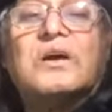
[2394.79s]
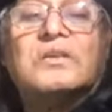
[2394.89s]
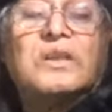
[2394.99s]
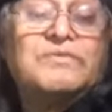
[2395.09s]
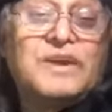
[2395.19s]

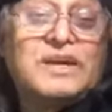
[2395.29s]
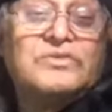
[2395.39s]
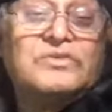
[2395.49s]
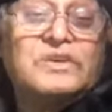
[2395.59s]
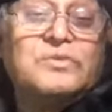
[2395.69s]
The
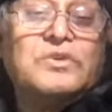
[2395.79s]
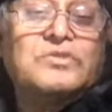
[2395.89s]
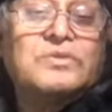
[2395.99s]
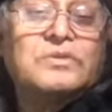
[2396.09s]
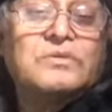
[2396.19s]
phrase
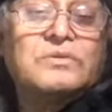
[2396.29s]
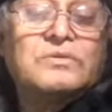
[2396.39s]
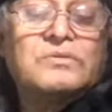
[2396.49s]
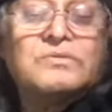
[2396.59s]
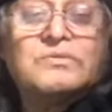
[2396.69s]
divorce
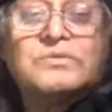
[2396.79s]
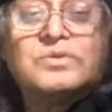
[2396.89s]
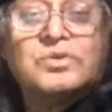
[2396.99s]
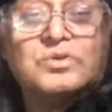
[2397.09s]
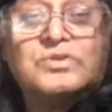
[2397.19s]

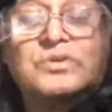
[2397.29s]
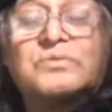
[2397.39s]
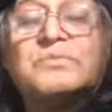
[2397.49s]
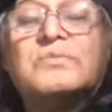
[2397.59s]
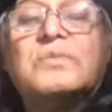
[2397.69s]

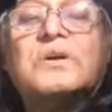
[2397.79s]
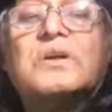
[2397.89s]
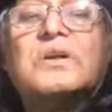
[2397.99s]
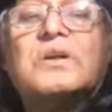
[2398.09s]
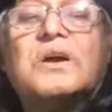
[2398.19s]
tourism
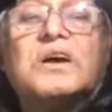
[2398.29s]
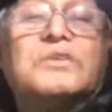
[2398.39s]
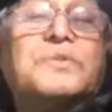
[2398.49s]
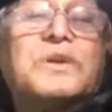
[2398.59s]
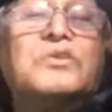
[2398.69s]
has
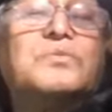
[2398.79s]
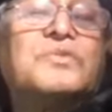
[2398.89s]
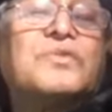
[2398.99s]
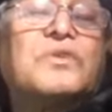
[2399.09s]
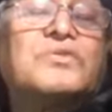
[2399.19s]
been used
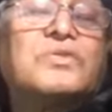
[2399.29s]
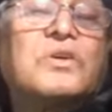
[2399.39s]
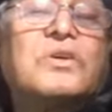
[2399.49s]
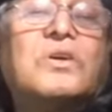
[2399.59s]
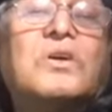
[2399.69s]
before.
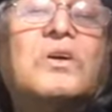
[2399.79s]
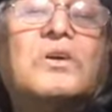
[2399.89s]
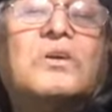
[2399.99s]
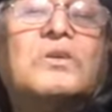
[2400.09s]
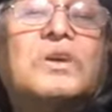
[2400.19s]
So
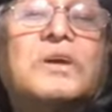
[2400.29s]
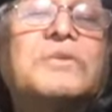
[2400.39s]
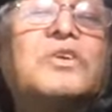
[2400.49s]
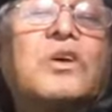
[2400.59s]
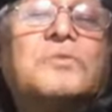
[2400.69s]
David
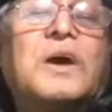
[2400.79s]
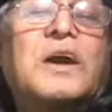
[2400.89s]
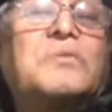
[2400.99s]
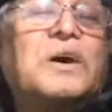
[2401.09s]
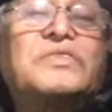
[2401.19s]

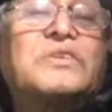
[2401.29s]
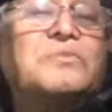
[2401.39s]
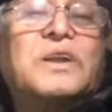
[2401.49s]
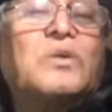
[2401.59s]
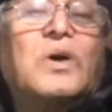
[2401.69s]
Neuberger must have
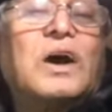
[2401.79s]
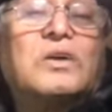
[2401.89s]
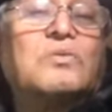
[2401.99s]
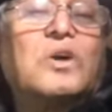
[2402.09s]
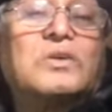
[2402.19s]
been aware
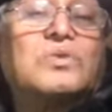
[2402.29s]
of what